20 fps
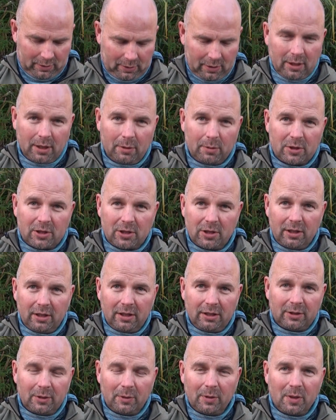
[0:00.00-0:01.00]
and it would
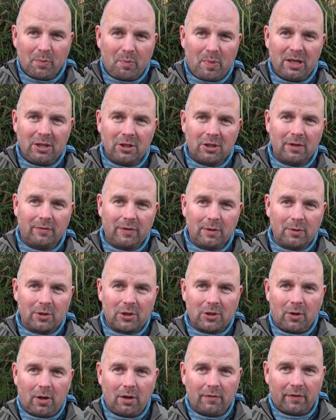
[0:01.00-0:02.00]
certainly do in a pinch if you were
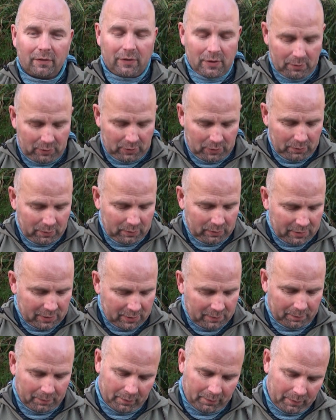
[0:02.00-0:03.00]
short of a few
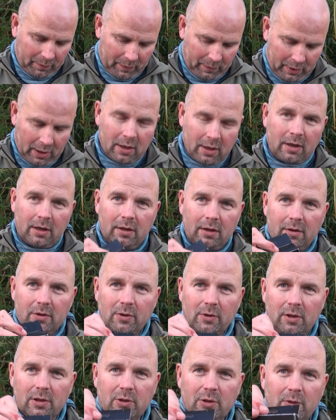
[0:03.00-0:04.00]
tools.
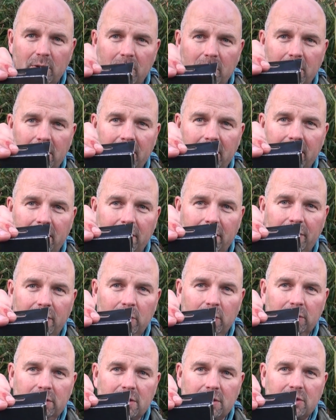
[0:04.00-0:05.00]
There's also a little
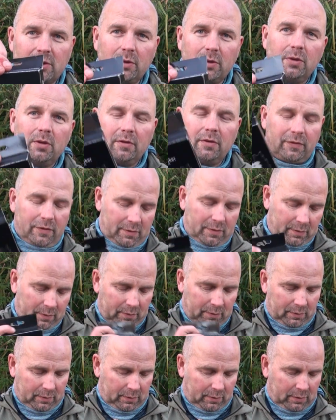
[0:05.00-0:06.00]
folding stove
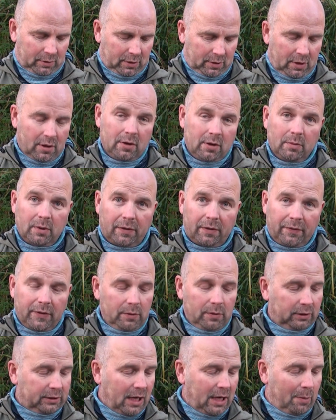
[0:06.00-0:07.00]
with
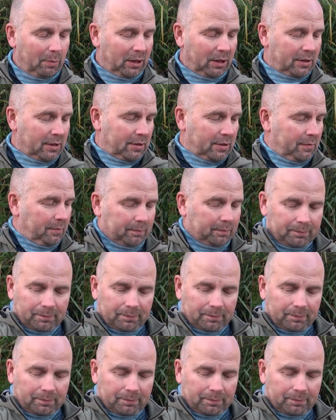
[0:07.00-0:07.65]
fuel tablets.